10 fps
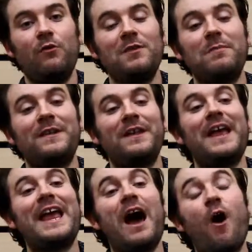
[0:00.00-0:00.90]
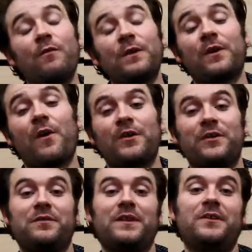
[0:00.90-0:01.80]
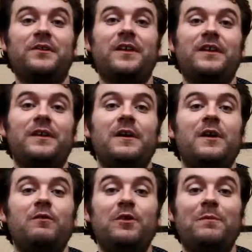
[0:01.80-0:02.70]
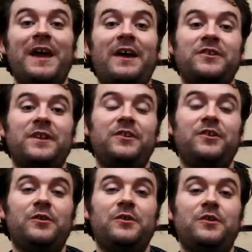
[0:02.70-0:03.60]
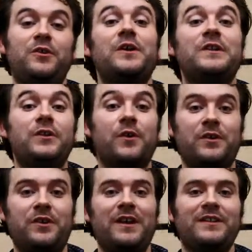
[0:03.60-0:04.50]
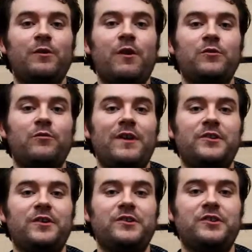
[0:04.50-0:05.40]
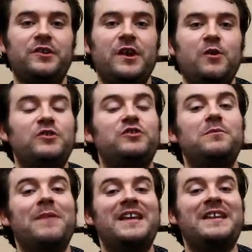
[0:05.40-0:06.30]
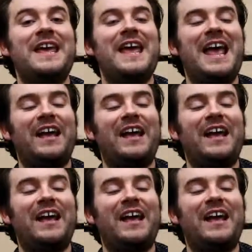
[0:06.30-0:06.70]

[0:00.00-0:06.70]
Over the course of this study, we'll be asking students to conduct their own research, which will mean